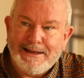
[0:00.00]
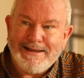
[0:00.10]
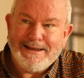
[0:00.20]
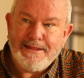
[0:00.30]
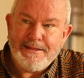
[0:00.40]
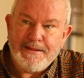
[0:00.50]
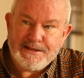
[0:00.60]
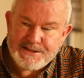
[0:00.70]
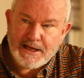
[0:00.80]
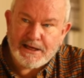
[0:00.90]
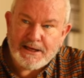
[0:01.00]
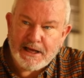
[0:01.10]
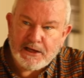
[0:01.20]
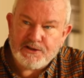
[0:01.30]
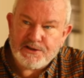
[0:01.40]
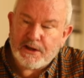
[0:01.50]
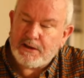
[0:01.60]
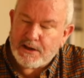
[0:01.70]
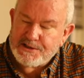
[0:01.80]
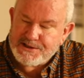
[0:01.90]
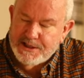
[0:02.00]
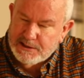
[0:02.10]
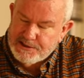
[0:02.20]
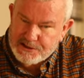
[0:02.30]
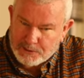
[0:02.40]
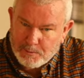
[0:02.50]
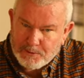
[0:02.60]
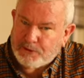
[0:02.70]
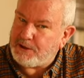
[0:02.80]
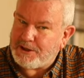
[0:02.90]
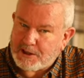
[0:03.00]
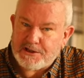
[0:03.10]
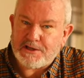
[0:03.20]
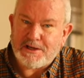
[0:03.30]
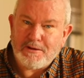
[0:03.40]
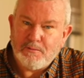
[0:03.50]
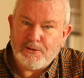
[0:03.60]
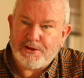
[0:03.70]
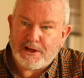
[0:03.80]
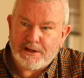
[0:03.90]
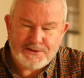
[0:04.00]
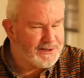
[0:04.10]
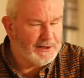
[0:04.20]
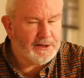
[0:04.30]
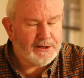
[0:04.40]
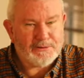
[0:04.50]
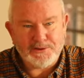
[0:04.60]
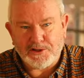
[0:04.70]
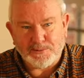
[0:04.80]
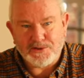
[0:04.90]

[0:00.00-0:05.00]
In this day and age, there are still some that are an oddity, but they are still there in the Dublin